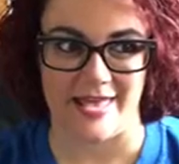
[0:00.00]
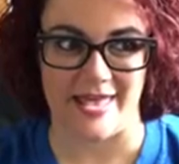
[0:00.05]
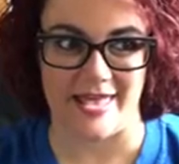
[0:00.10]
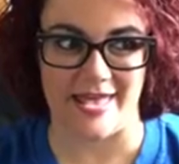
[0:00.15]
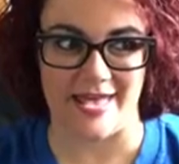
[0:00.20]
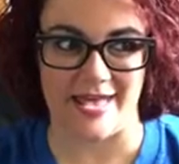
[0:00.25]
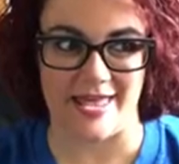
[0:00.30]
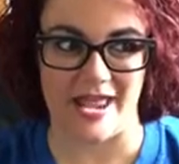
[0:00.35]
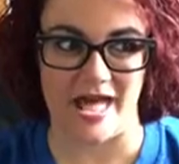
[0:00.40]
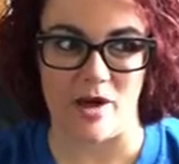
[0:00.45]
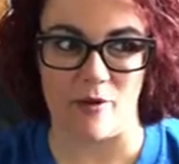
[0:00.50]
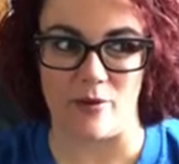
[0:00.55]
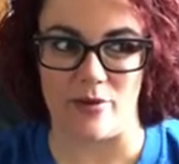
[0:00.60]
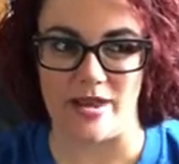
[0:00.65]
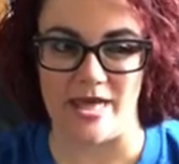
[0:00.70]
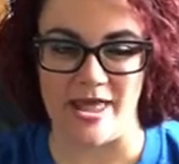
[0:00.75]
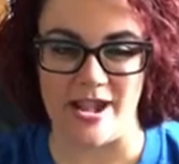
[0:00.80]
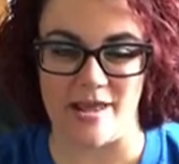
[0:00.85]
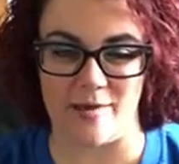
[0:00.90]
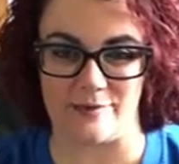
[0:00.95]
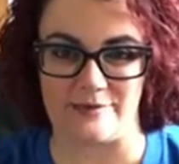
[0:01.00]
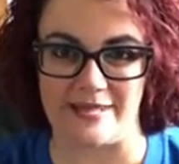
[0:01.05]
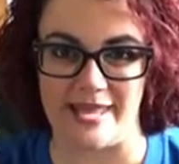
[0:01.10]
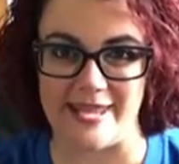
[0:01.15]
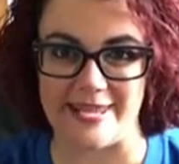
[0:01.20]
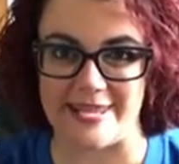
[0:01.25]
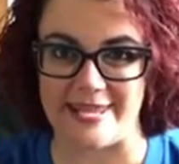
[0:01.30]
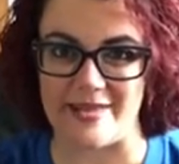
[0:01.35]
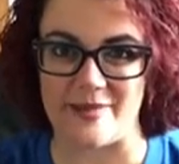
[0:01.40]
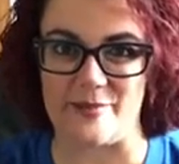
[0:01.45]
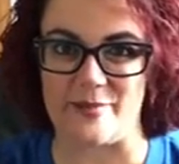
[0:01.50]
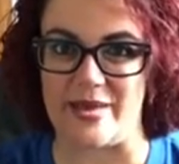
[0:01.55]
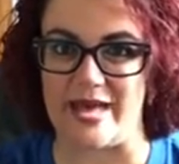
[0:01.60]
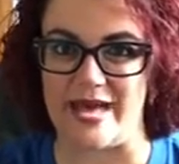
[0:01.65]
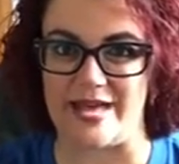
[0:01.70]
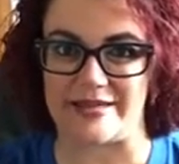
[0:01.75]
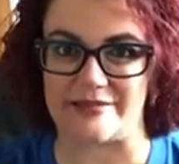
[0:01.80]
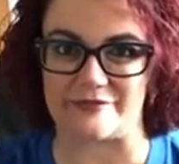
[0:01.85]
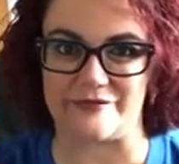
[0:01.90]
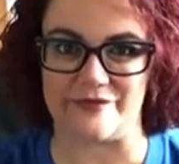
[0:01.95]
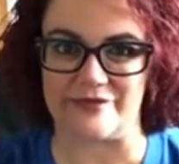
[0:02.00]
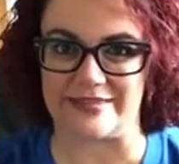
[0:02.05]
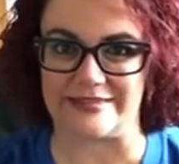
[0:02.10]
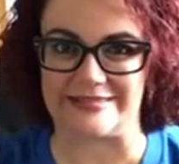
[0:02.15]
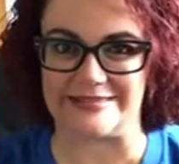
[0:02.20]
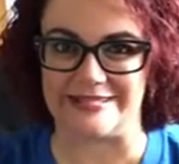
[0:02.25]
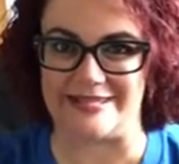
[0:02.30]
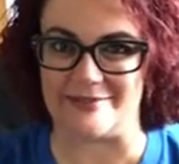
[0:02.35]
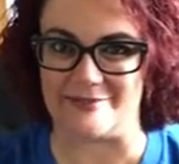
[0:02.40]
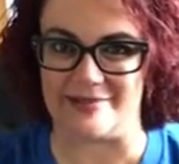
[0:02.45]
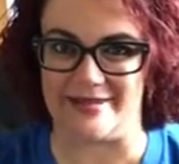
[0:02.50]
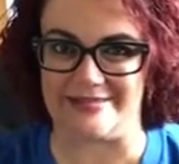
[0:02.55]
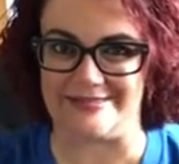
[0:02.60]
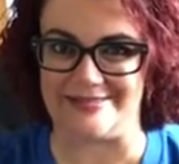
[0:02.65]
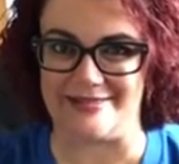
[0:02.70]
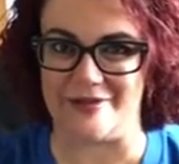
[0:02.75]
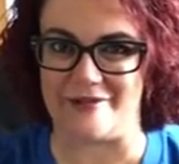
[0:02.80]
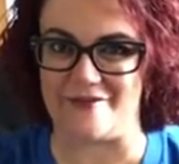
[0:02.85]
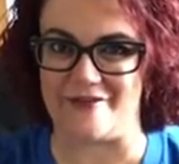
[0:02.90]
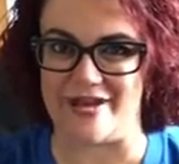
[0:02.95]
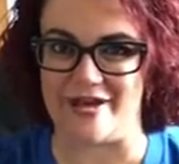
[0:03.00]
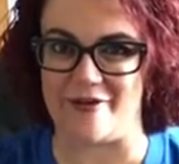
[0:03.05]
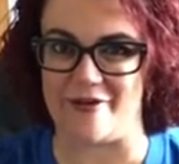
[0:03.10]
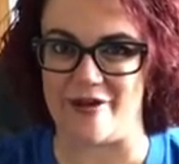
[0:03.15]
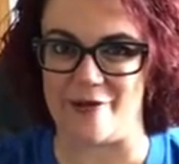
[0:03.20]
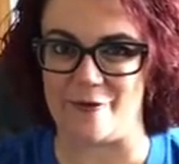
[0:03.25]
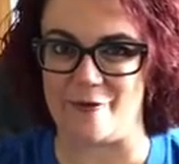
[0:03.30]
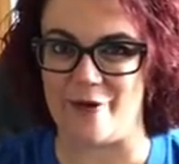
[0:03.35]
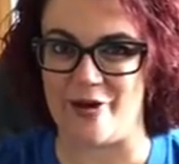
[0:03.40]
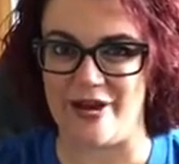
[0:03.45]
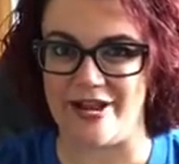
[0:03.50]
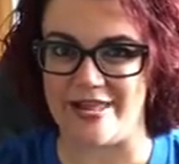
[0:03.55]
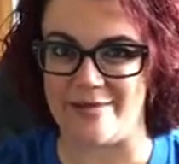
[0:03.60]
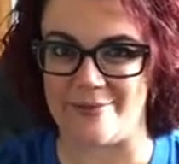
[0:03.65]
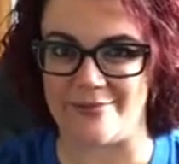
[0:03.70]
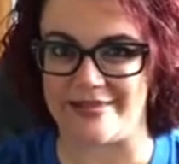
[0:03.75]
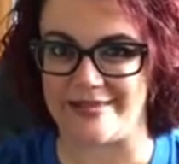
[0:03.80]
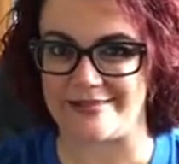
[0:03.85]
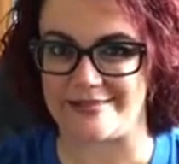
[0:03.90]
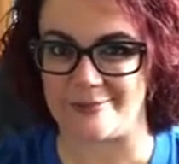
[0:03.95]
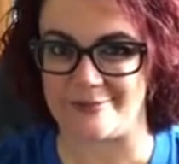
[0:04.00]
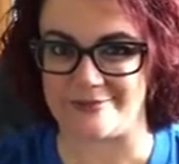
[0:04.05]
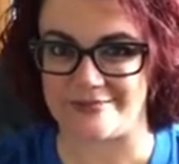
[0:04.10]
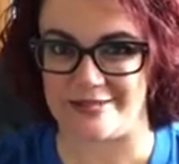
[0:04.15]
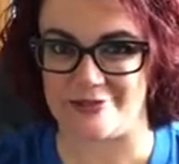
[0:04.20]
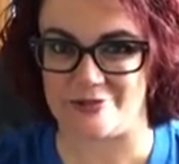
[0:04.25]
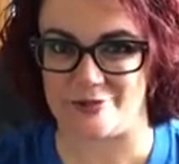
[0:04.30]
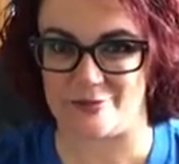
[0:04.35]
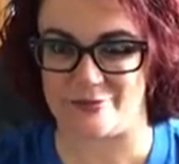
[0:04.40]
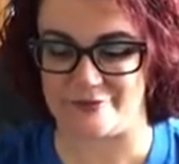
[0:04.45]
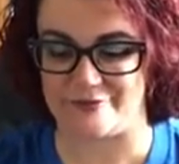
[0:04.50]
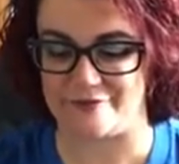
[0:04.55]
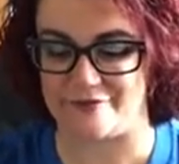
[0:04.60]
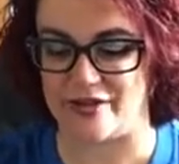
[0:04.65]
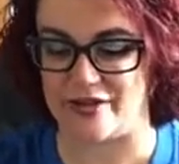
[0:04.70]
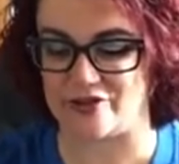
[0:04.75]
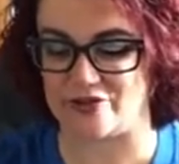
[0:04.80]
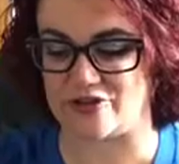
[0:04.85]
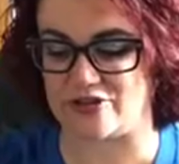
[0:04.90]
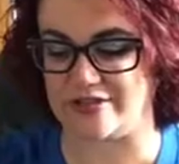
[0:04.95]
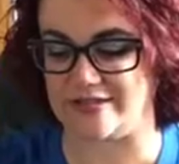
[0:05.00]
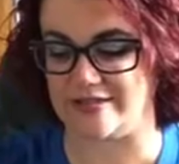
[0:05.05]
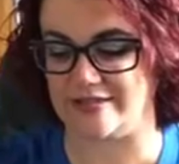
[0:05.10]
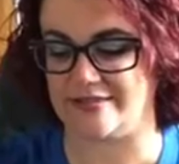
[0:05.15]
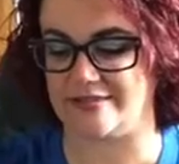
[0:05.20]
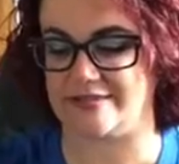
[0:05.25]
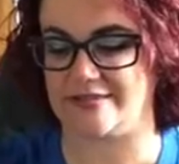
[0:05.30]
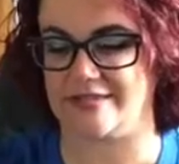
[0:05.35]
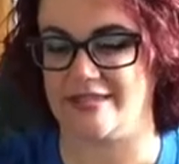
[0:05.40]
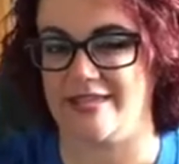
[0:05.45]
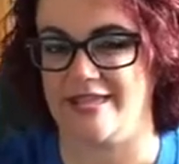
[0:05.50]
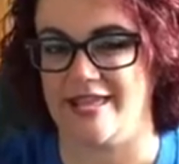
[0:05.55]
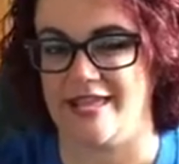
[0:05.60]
And I would end up taking it back and fixing it myself how I want it, because I'm such a perfectionist.